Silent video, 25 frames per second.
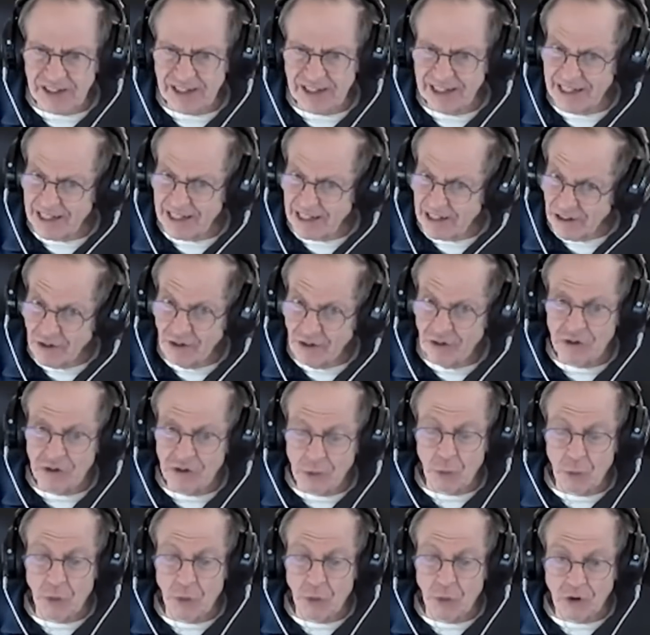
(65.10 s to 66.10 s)
he didn't use the
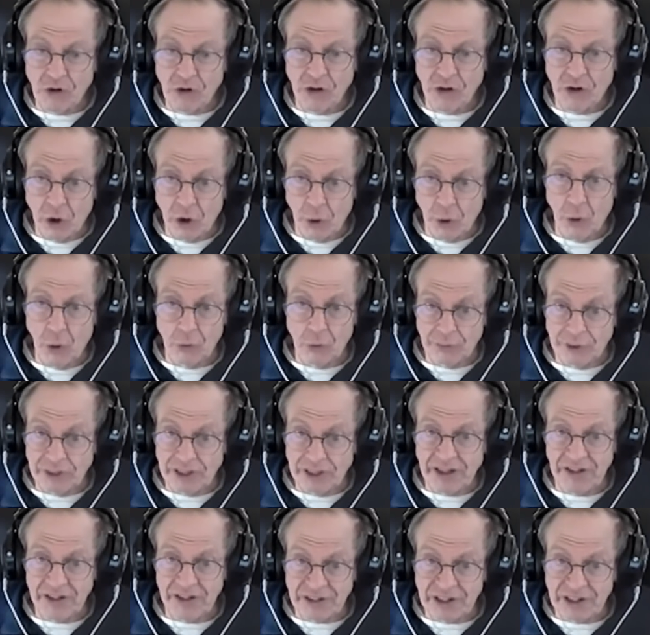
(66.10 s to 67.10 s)
word gold
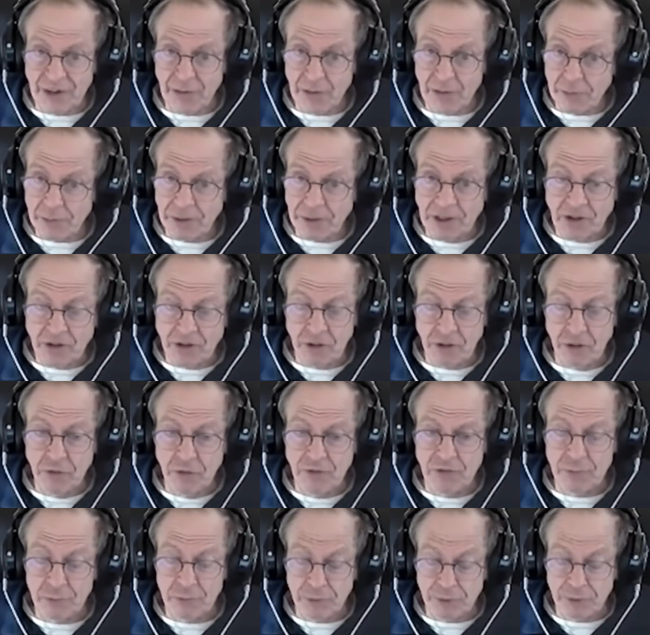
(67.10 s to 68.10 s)
because that would be too
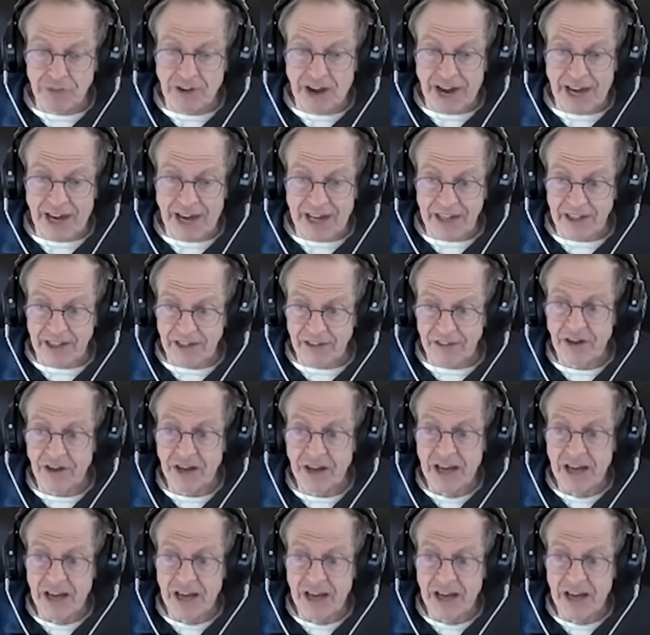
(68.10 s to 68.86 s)
provocative,